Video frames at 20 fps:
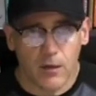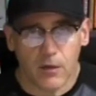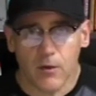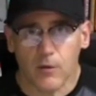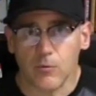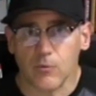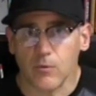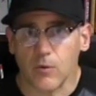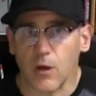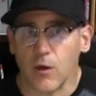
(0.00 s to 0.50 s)

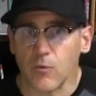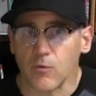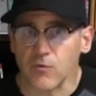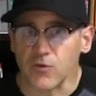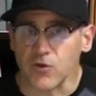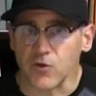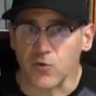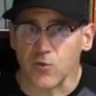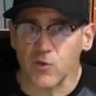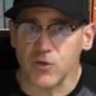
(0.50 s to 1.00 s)

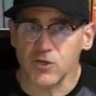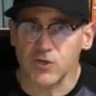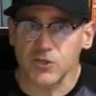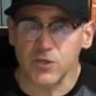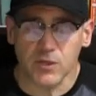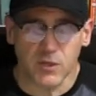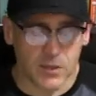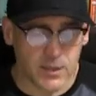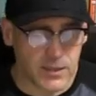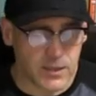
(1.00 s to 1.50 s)
on the
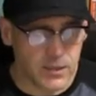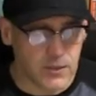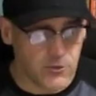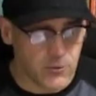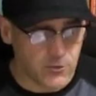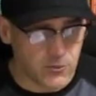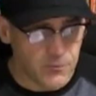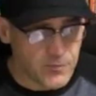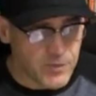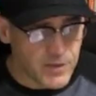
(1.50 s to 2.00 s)
Christian
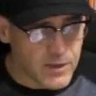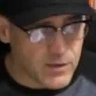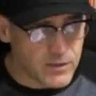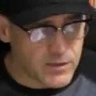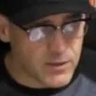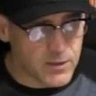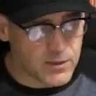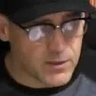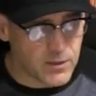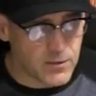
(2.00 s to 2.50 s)
leader
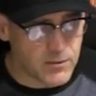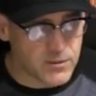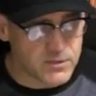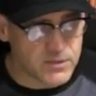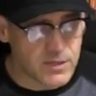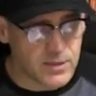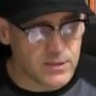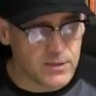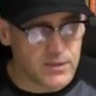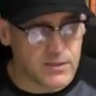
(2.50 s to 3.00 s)
that there
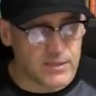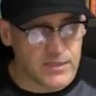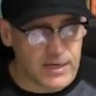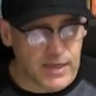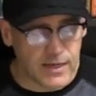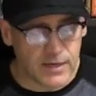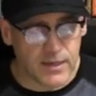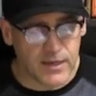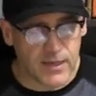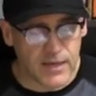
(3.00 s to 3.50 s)
is a
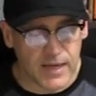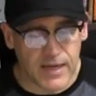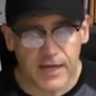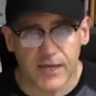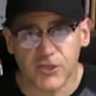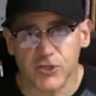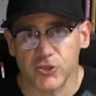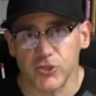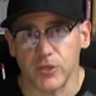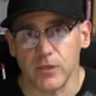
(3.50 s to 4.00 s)

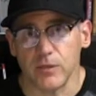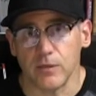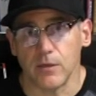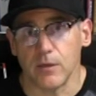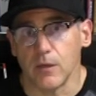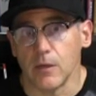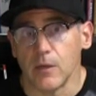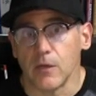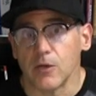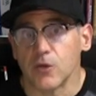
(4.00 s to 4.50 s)
dedication